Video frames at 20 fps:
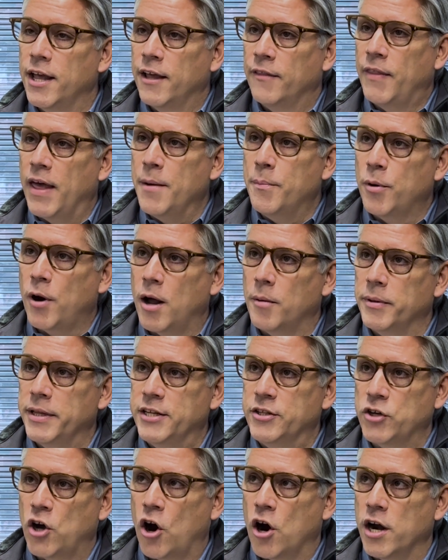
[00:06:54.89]
they probably
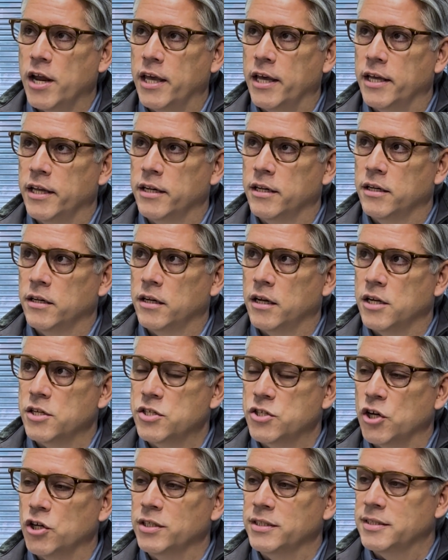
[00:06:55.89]
target a
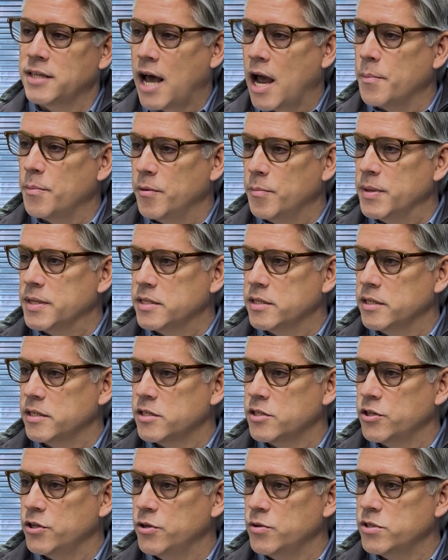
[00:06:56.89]
certain type of
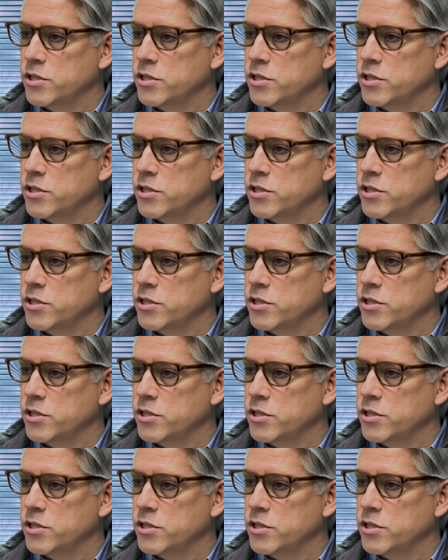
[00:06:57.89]
business too.